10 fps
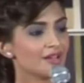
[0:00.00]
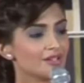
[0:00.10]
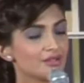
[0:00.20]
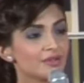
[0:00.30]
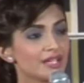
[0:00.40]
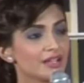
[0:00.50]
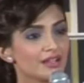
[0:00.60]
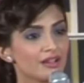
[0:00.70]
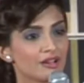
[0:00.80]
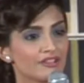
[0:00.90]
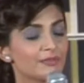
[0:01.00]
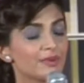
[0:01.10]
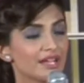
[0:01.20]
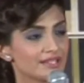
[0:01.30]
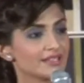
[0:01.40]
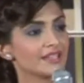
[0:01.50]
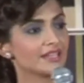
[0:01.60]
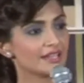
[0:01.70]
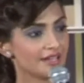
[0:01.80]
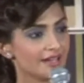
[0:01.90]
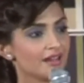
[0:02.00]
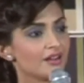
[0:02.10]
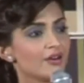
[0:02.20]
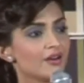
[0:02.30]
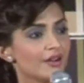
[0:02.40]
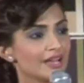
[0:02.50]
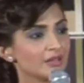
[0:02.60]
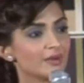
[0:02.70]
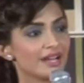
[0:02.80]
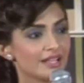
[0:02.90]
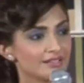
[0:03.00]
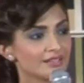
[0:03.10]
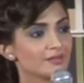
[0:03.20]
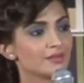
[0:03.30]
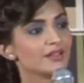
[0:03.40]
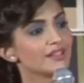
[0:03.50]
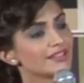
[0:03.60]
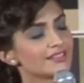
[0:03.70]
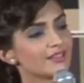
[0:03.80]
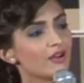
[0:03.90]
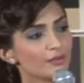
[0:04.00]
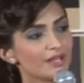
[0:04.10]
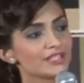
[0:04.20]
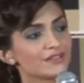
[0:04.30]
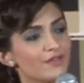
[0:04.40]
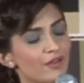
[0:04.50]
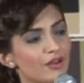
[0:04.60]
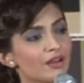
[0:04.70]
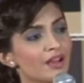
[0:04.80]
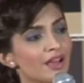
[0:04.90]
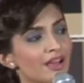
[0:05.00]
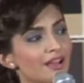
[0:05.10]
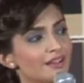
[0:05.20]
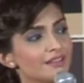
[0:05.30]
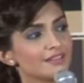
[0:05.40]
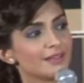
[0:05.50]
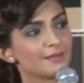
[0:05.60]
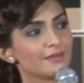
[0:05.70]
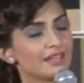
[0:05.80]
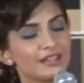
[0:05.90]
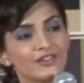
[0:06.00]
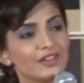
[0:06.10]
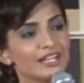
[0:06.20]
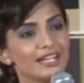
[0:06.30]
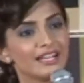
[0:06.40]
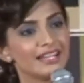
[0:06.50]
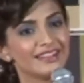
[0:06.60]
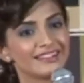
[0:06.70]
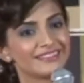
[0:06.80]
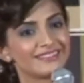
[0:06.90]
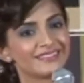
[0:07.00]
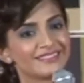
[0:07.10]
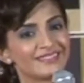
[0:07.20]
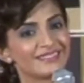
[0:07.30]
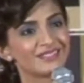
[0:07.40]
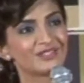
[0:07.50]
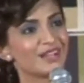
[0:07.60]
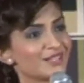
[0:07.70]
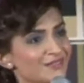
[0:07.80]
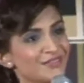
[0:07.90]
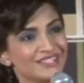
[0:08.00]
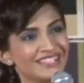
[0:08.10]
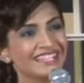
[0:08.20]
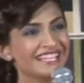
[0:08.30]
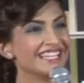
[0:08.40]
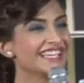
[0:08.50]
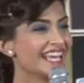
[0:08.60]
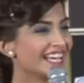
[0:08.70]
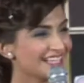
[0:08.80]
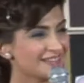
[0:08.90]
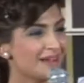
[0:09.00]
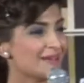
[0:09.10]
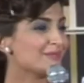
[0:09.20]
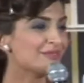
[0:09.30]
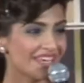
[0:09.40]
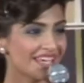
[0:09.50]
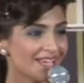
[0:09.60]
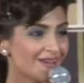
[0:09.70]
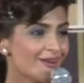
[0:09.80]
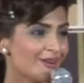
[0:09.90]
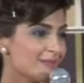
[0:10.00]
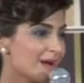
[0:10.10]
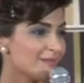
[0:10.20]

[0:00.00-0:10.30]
doing a lot of press in India or anywhere else in the world, it's always for something really stressful, like my movie or my